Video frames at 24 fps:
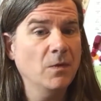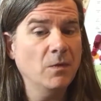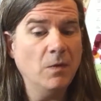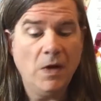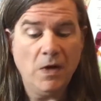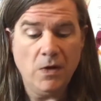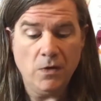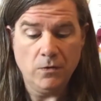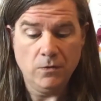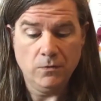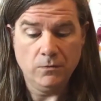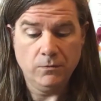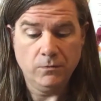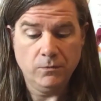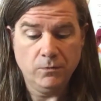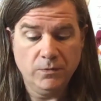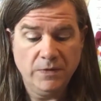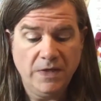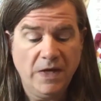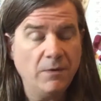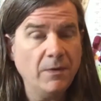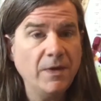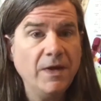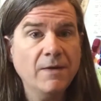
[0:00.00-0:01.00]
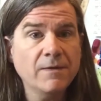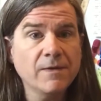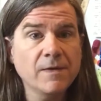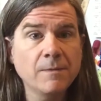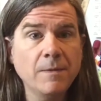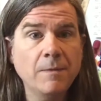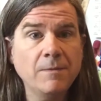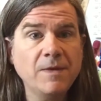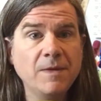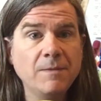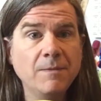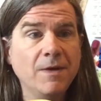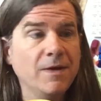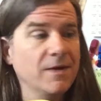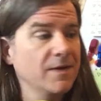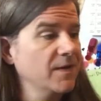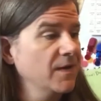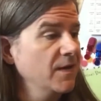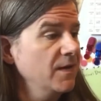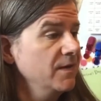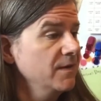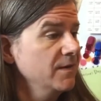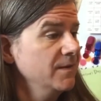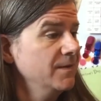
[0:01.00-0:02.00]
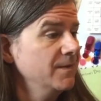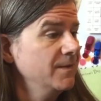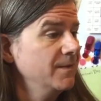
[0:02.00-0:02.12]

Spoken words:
Whoa, now we have some empty mugs, huh?